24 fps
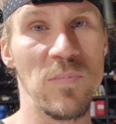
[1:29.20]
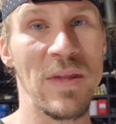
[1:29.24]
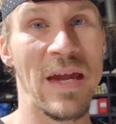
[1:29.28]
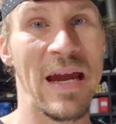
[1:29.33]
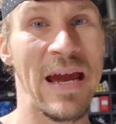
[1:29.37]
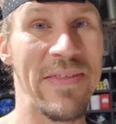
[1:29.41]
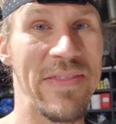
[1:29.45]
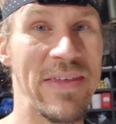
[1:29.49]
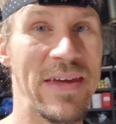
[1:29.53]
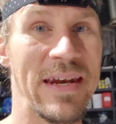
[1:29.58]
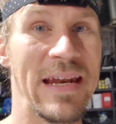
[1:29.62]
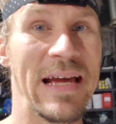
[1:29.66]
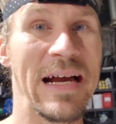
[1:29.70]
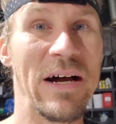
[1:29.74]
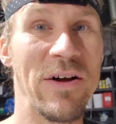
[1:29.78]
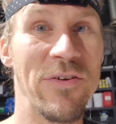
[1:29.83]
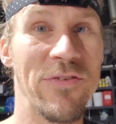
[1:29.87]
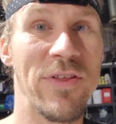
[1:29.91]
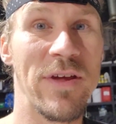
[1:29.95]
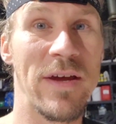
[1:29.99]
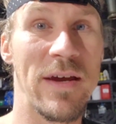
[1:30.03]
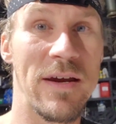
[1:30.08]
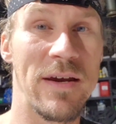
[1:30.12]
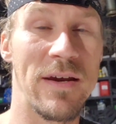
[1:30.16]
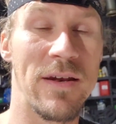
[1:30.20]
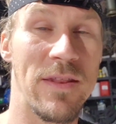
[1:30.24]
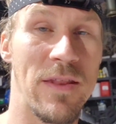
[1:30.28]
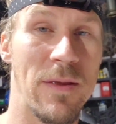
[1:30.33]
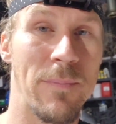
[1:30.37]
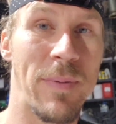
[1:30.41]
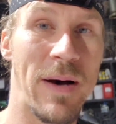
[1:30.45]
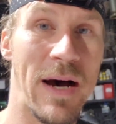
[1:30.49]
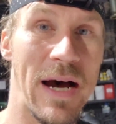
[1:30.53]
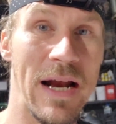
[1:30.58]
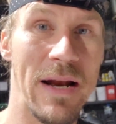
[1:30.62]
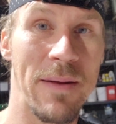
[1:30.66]
and then held the
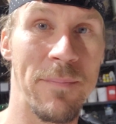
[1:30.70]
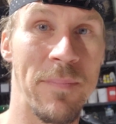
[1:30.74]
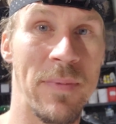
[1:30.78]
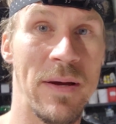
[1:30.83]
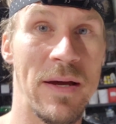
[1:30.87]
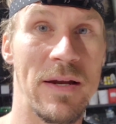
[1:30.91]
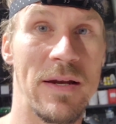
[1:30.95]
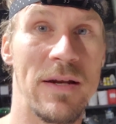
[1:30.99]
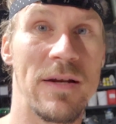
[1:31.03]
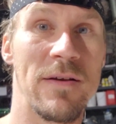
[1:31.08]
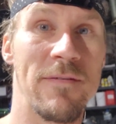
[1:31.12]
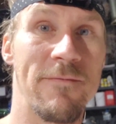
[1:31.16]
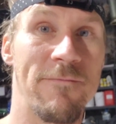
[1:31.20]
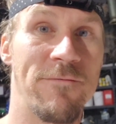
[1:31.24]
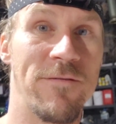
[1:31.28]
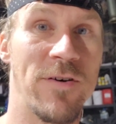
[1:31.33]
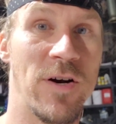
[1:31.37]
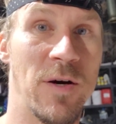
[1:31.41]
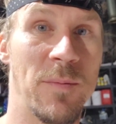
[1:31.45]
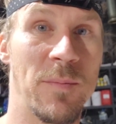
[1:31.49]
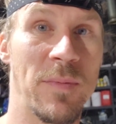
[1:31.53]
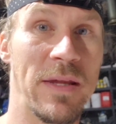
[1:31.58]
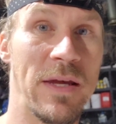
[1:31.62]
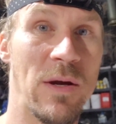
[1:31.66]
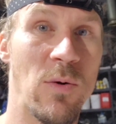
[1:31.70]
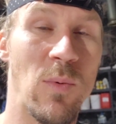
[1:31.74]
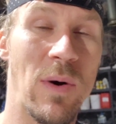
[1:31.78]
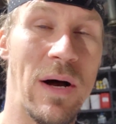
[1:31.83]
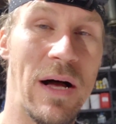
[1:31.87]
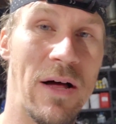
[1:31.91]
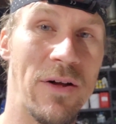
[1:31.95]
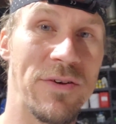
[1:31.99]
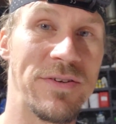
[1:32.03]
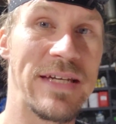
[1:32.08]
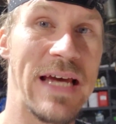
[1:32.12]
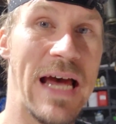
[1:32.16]
bottom firmly
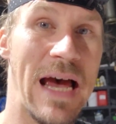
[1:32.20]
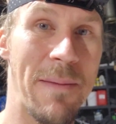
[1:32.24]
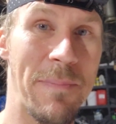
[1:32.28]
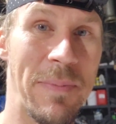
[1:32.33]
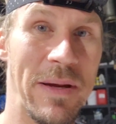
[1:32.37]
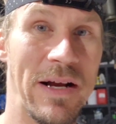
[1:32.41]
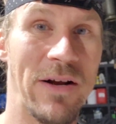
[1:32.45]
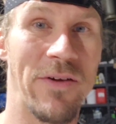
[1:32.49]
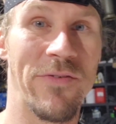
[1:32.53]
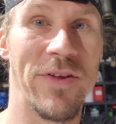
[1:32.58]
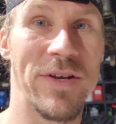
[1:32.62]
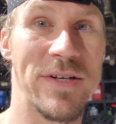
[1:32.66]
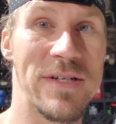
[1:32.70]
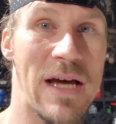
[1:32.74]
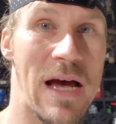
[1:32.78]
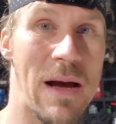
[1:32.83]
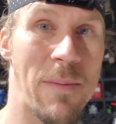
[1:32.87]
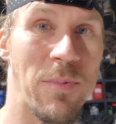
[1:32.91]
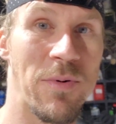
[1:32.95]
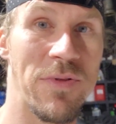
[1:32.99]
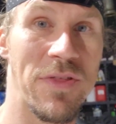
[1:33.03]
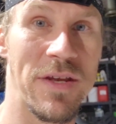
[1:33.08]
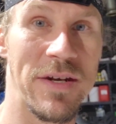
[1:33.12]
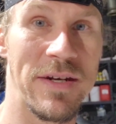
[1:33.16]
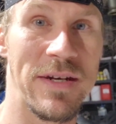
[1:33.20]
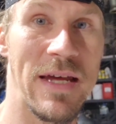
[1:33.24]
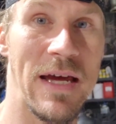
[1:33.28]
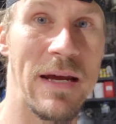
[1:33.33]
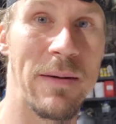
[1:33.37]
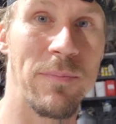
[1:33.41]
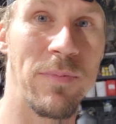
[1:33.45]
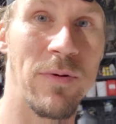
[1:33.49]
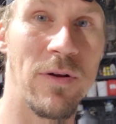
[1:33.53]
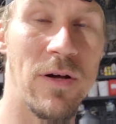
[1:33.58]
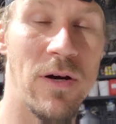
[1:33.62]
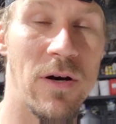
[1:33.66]
while tapping on the top with a
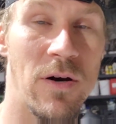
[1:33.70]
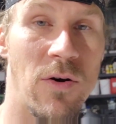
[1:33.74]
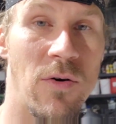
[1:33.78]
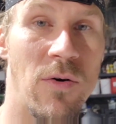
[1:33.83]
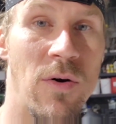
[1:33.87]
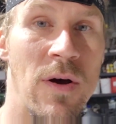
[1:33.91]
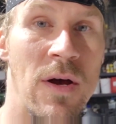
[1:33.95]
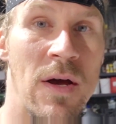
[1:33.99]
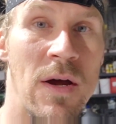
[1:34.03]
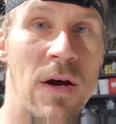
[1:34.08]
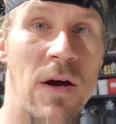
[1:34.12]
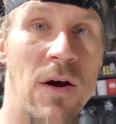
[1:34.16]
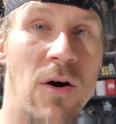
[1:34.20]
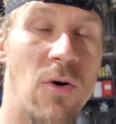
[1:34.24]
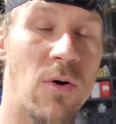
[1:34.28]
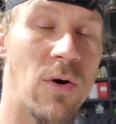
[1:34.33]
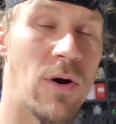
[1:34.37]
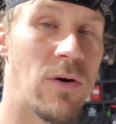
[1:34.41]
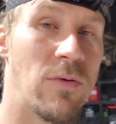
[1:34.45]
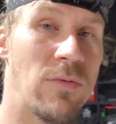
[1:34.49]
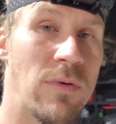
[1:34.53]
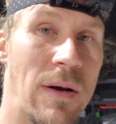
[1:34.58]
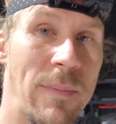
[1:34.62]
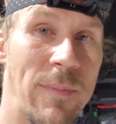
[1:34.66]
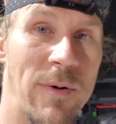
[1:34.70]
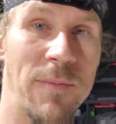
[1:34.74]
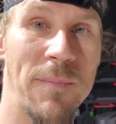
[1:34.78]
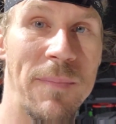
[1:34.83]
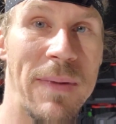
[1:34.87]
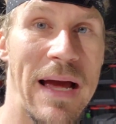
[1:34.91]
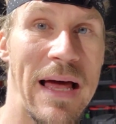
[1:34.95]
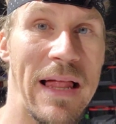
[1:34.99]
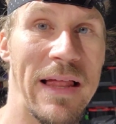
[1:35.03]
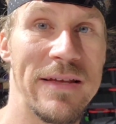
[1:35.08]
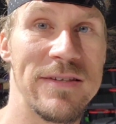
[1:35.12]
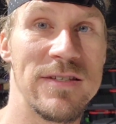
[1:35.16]
dead blow or a rubber
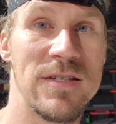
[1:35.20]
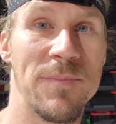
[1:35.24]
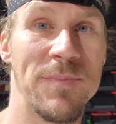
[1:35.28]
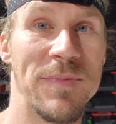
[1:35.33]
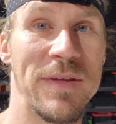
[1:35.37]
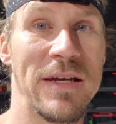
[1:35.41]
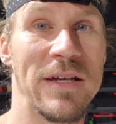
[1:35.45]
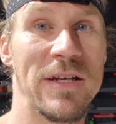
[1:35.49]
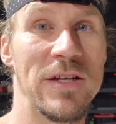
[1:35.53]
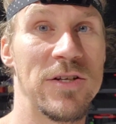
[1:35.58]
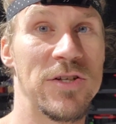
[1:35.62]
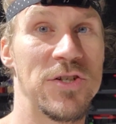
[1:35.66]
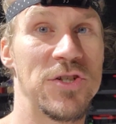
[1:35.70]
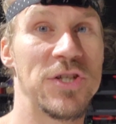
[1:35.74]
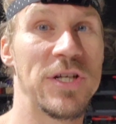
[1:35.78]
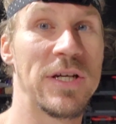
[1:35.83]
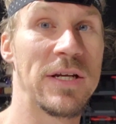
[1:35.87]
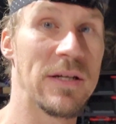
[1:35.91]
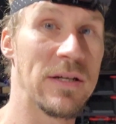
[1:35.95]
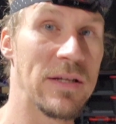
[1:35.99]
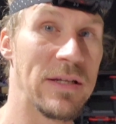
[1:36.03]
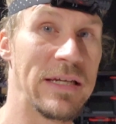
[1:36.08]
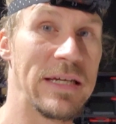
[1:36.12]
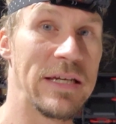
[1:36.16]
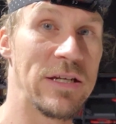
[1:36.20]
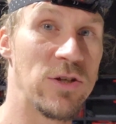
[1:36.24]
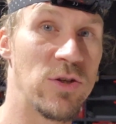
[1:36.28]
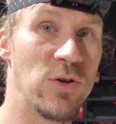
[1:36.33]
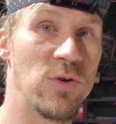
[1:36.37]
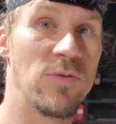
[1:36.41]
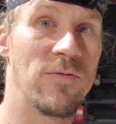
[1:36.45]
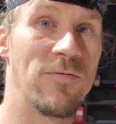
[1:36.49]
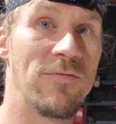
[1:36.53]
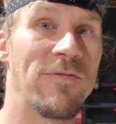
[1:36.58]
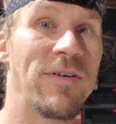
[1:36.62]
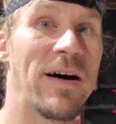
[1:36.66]
mallet, something gently
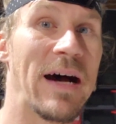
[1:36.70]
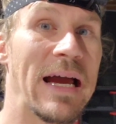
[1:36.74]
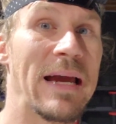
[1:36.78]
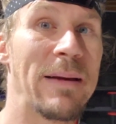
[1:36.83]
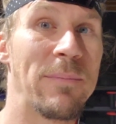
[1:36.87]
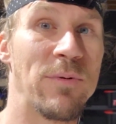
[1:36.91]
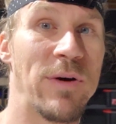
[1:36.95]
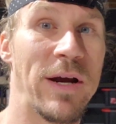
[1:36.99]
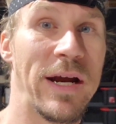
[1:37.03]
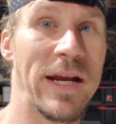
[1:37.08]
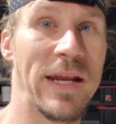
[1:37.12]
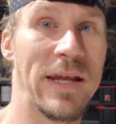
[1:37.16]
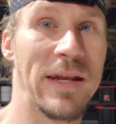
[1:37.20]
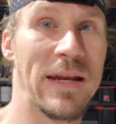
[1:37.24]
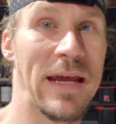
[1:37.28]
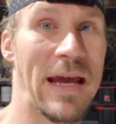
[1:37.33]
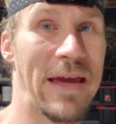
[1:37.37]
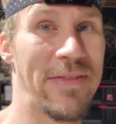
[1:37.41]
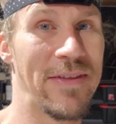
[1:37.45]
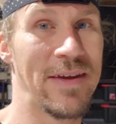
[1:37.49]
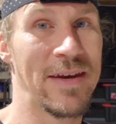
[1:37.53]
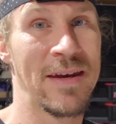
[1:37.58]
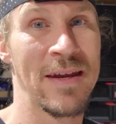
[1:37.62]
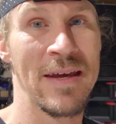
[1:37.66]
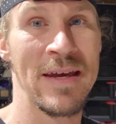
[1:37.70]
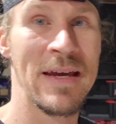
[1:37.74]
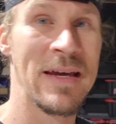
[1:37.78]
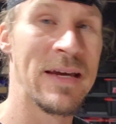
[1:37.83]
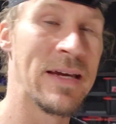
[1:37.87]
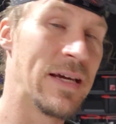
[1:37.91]
to vibrate it, and then